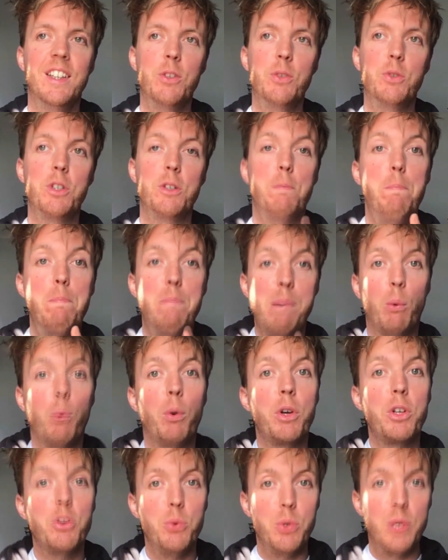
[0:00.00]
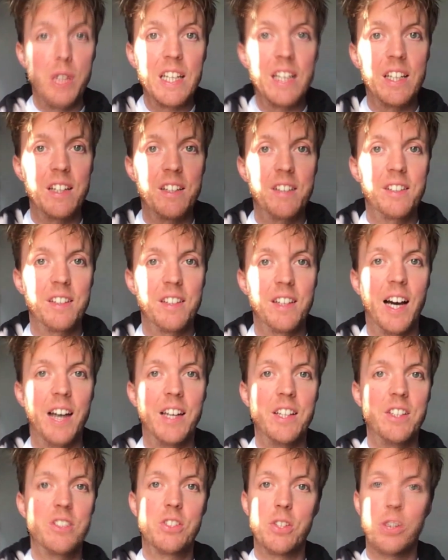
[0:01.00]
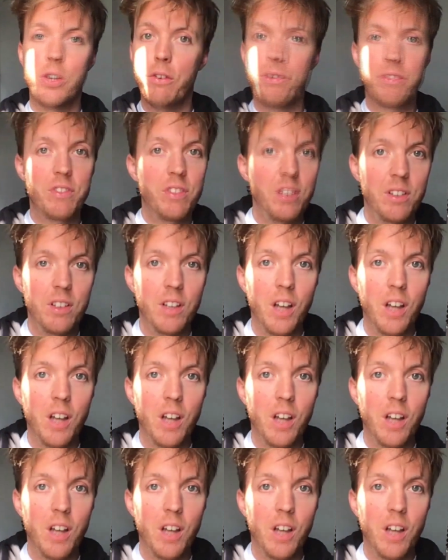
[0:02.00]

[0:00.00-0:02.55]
just built what you needed, and it served